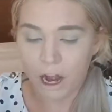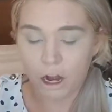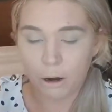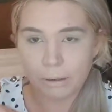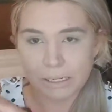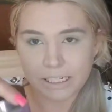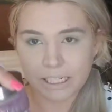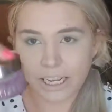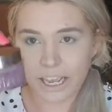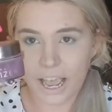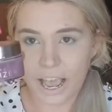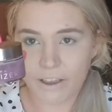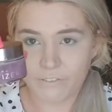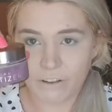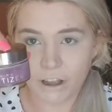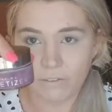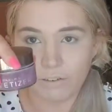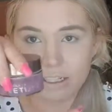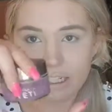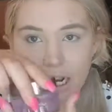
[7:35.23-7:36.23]
Urban Decay
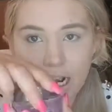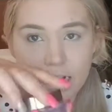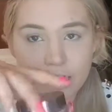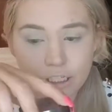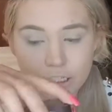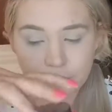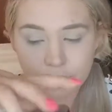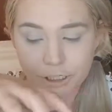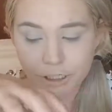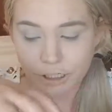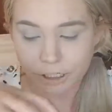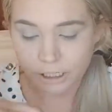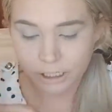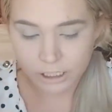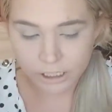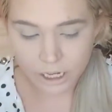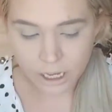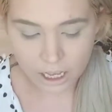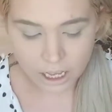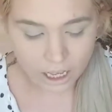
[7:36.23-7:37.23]
Velvetizer
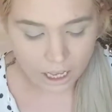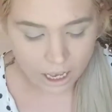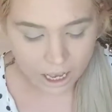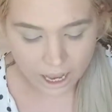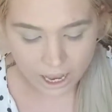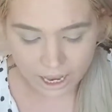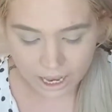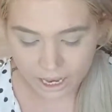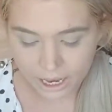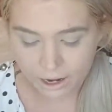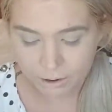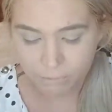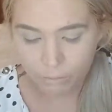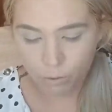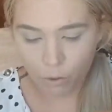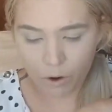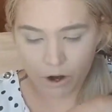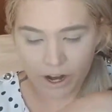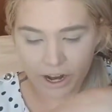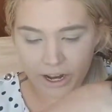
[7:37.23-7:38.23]
and
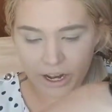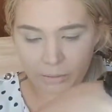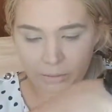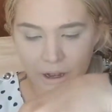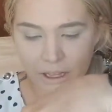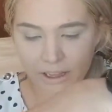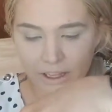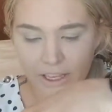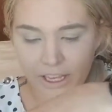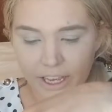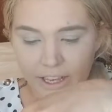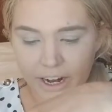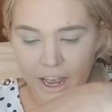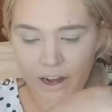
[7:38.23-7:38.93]
pour it in my lid.